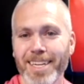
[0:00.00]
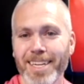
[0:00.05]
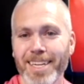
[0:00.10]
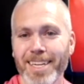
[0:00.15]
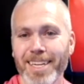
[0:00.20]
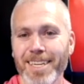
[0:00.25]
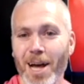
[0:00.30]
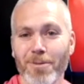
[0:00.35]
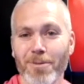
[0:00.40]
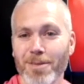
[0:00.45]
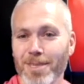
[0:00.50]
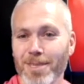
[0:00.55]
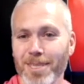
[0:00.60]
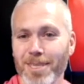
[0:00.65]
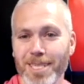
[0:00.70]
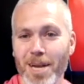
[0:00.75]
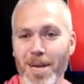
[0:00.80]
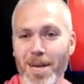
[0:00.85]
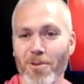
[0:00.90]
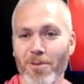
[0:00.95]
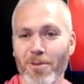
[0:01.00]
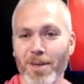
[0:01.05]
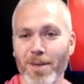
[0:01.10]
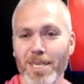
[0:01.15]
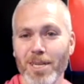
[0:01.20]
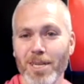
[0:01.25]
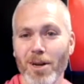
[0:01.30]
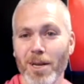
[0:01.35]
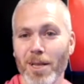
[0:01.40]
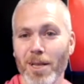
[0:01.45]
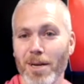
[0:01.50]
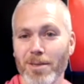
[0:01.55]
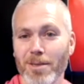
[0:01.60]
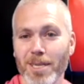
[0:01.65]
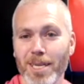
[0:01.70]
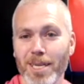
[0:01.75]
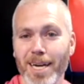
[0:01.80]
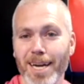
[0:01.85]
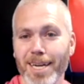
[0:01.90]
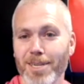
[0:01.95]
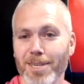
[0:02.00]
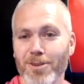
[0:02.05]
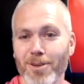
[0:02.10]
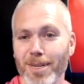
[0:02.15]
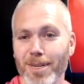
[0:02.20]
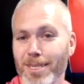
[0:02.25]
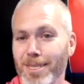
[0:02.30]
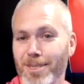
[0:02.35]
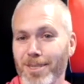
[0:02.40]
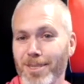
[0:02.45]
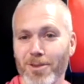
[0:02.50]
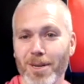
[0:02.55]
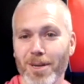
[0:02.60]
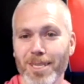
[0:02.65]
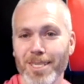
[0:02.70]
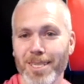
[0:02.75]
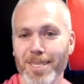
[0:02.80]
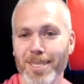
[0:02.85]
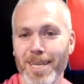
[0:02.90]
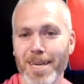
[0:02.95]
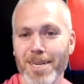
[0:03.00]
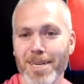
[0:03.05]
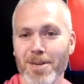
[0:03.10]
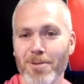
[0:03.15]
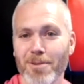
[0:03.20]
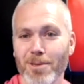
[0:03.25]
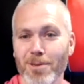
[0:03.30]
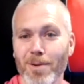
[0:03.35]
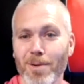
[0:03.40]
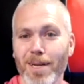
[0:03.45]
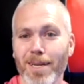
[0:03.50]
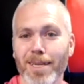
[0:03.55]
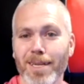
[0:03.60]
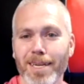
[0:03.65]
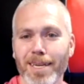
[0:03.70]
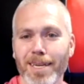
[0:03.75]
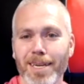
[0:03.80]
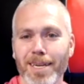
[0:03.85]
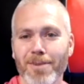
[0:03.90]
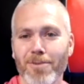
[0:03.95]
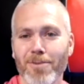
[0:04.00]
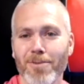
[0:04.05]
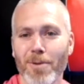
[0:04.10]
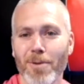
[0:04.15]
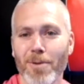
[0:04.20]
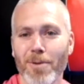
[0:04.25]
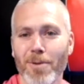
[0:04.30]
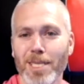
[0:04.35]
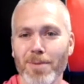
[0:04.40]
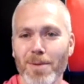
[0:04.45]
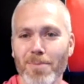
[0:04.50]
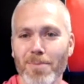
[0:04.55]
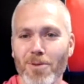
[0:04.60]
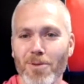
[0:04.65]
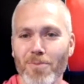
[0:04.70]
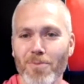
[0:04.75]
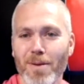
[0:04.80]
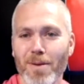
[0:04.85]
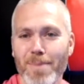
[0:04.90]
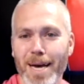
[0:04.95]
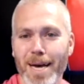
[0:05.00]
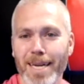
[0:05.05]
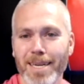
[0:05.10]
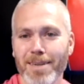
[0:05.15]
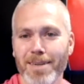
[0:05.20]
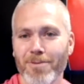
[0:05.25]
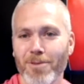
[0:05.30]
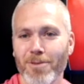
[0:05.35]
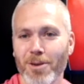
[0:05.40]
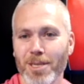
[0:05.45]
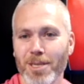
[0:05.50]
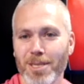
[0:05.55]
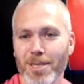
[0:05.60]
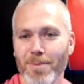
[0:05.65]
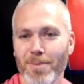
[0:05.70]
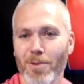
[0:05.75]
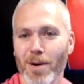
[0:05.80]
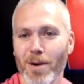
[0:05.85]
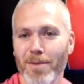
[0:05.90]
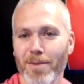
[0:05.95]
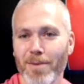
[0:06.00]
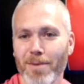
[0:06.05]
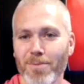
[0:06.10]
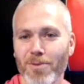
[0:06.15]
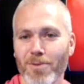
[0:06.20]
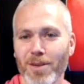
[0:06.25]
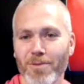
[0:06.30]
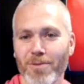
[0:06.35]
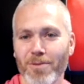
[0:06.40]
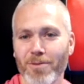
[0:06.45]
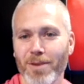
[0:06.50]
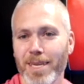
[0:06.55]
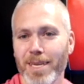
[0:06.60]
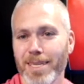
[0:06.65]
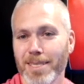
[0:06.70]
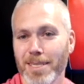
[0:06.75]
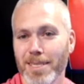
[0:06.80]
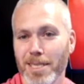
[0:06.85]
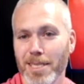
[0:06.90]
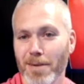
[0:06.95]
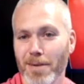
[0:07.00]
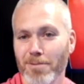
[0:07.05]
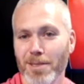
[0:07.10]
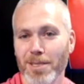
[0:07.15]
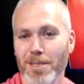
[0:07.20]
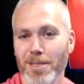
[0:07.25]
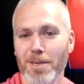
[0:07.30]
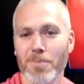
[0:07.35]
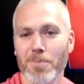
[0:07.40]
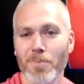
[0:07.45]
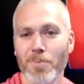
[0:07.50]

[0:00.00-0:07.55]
laughs his head off, because a lot of those are Kali drills and drills that they do as well. Very similar movement pattern, very similar way of moving your feet and stuff. So